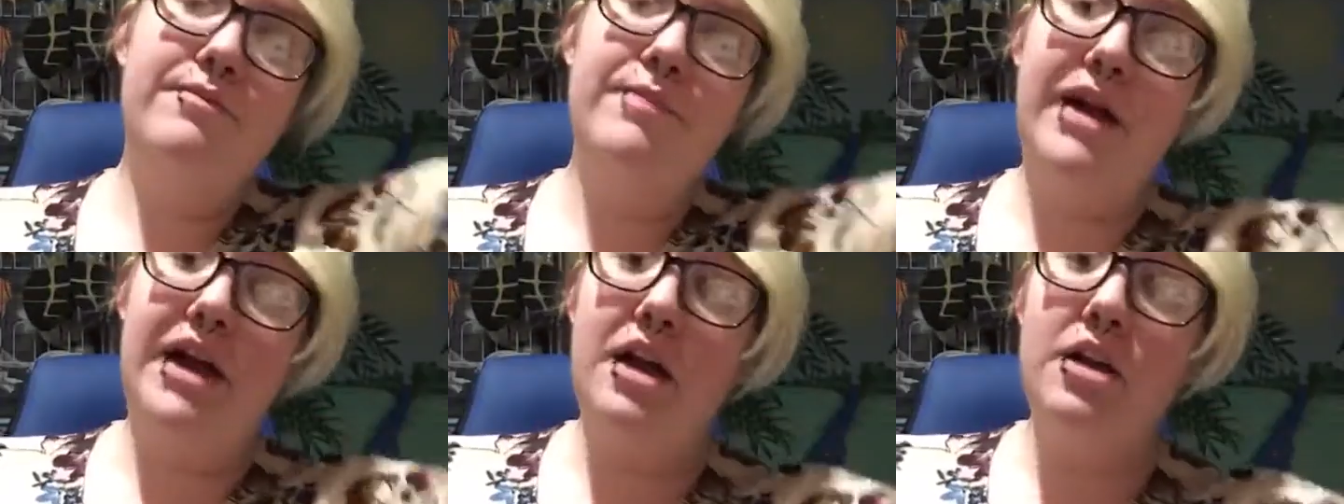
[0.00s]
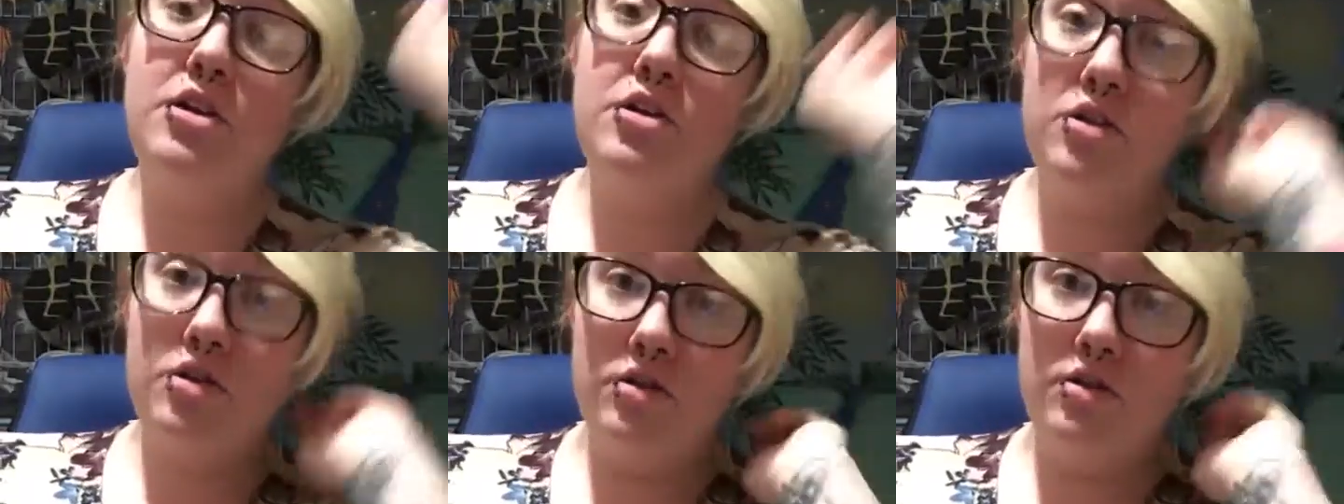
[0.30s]

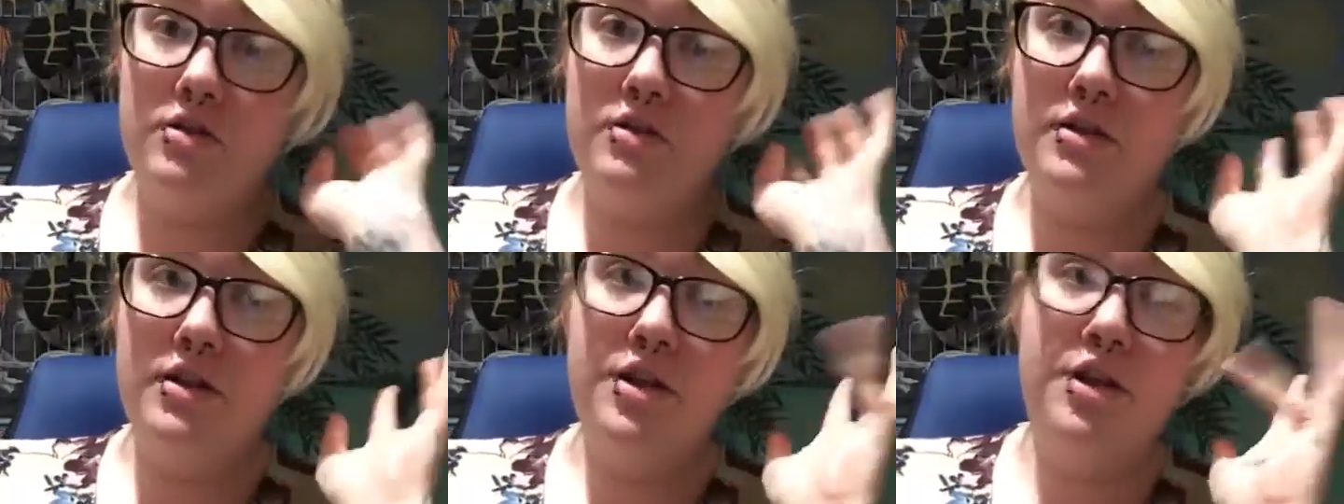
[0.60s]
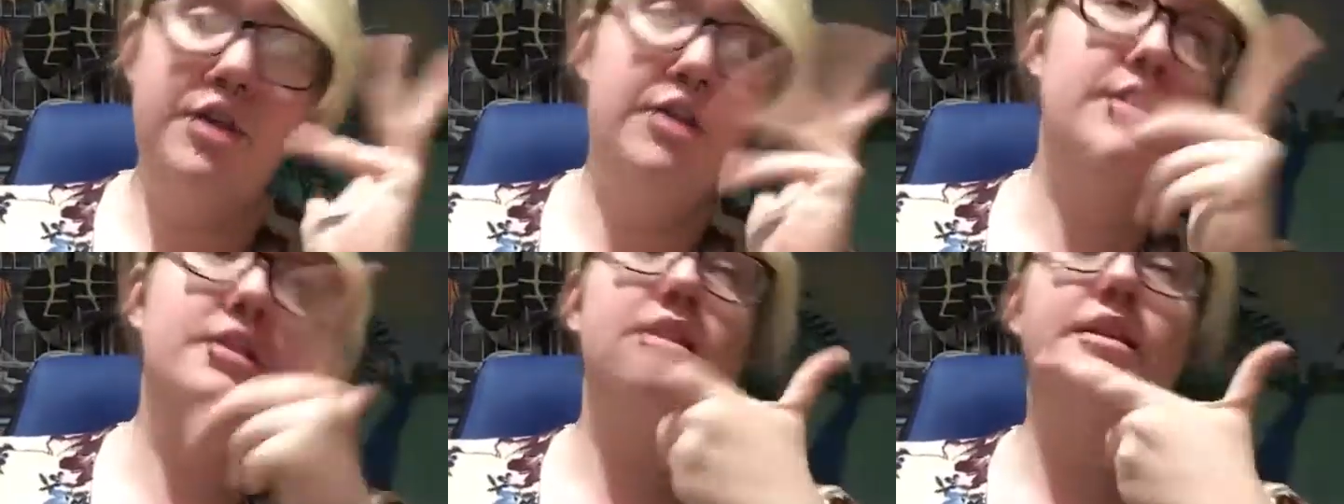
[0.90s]
uncle
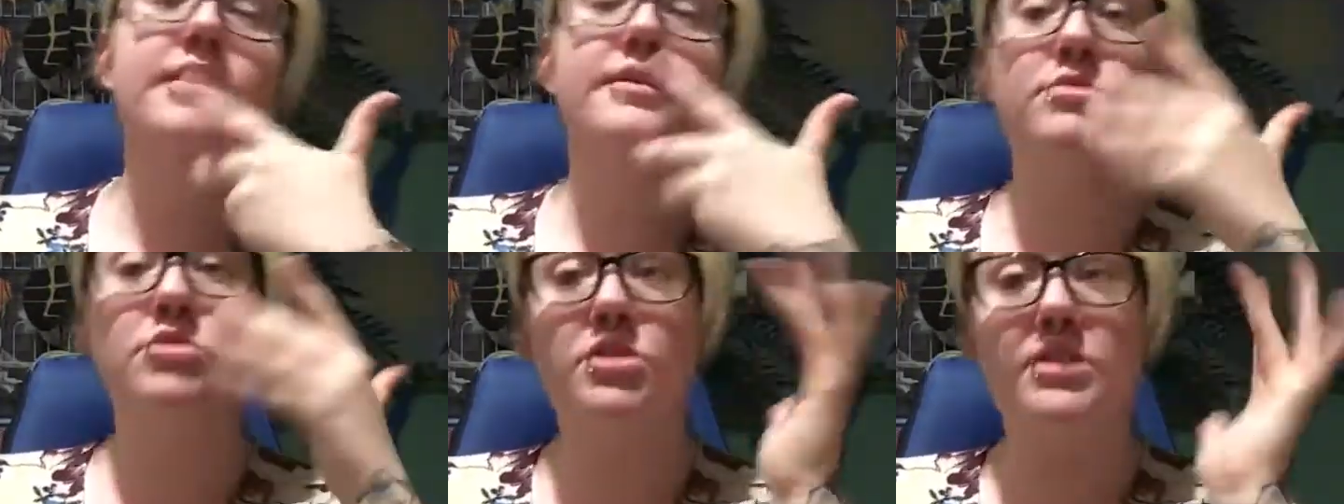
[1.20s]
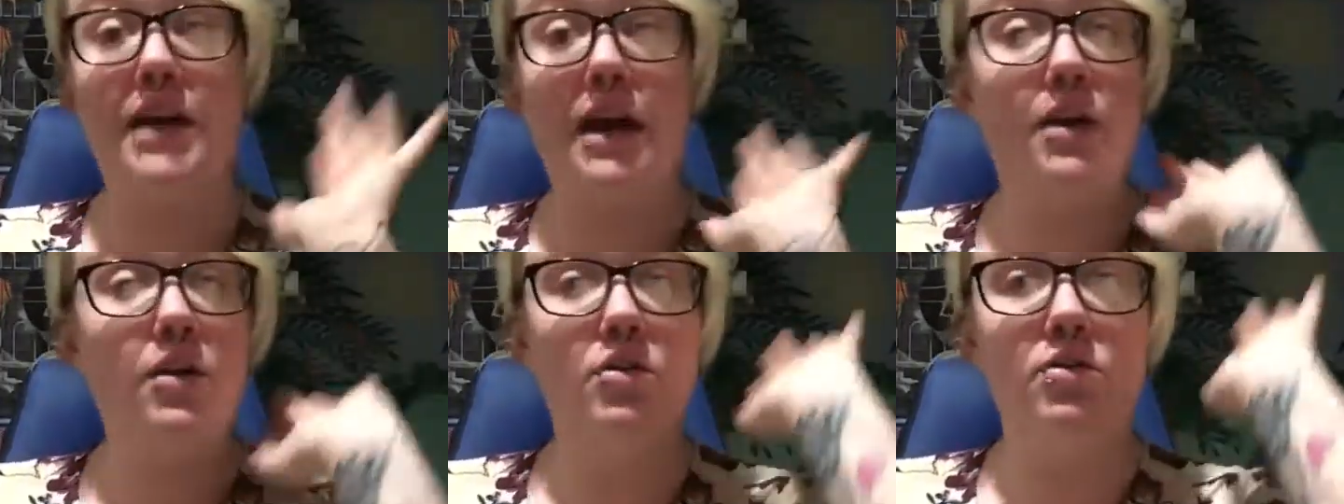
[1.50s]
lives
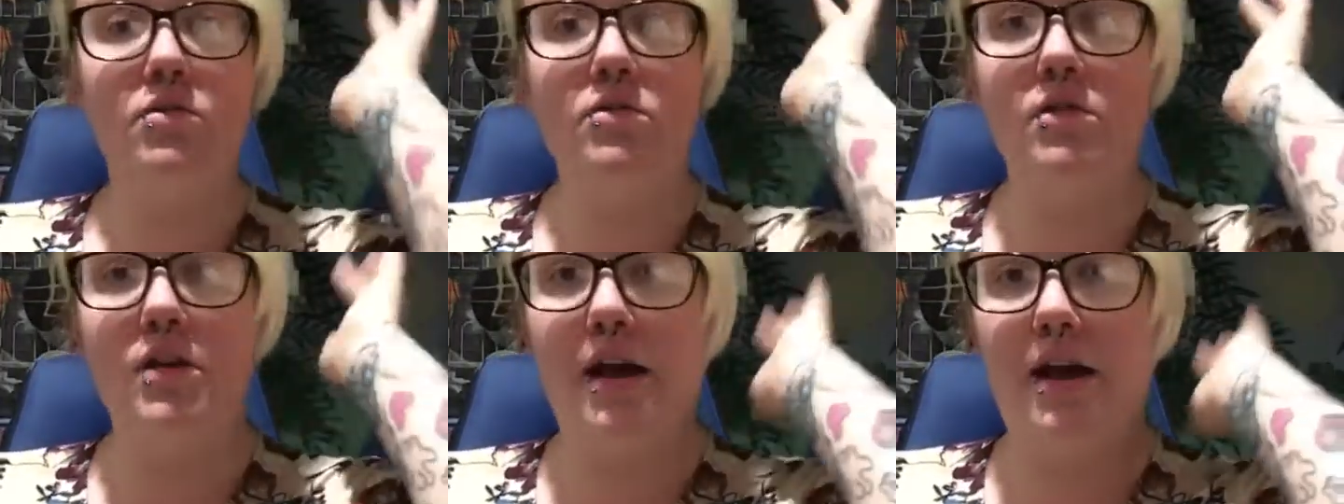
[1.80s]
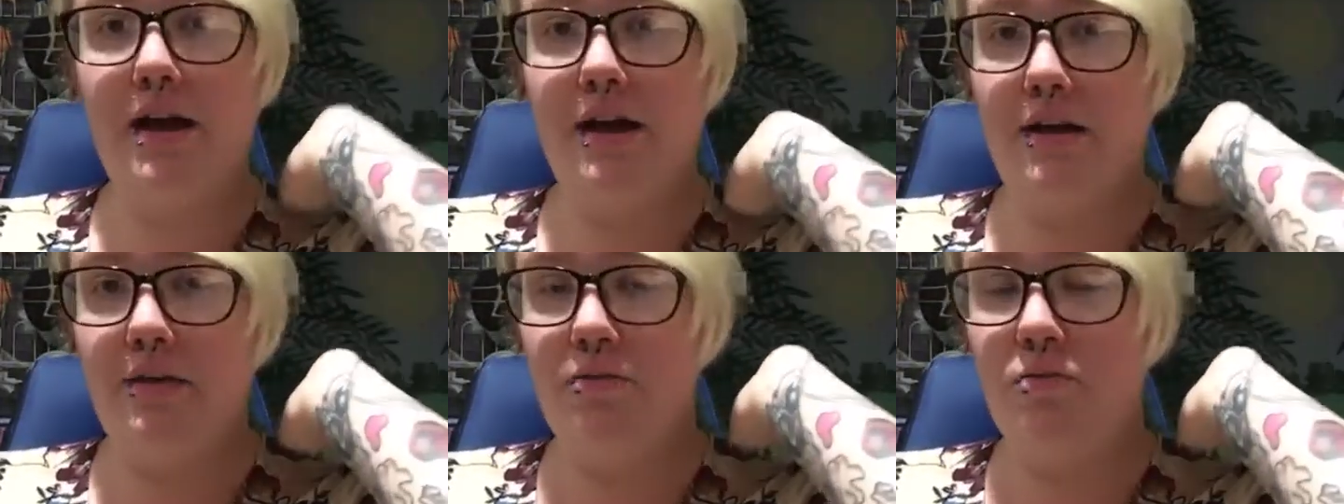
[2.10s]
down,
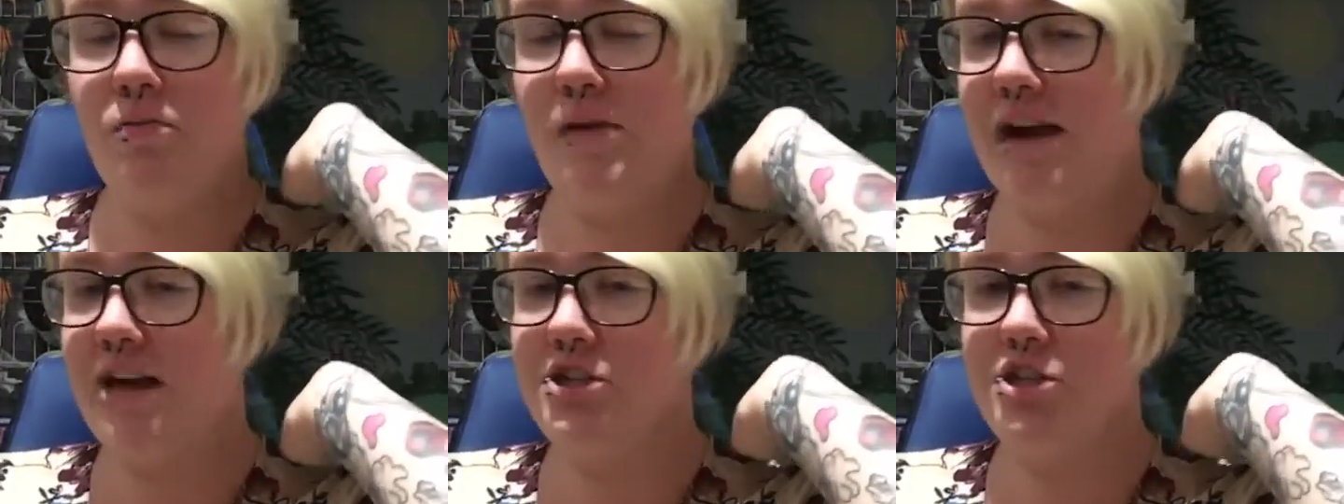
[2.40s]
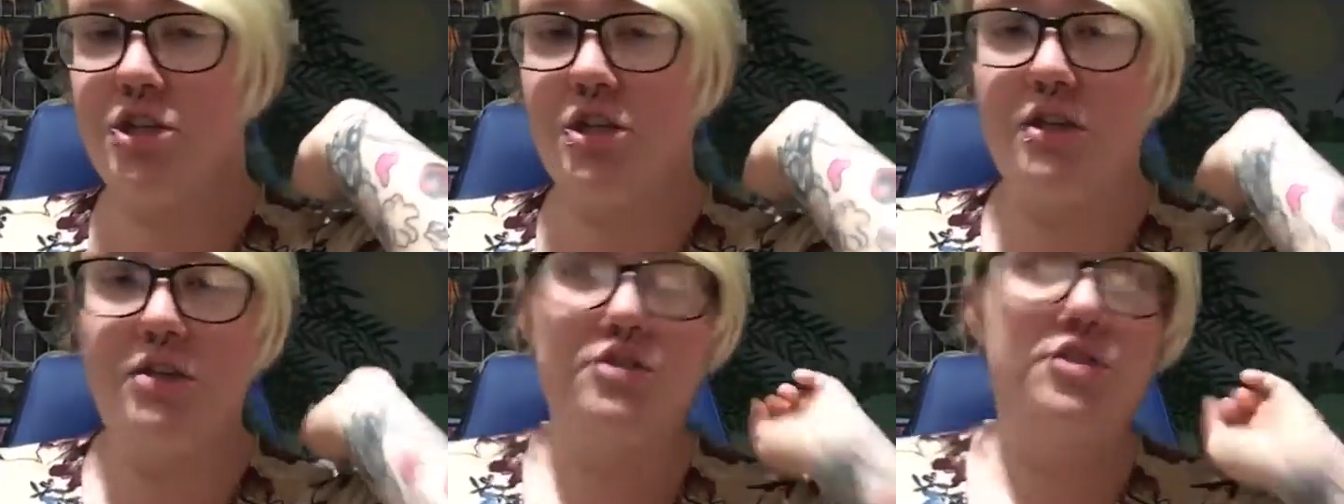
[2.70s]
actually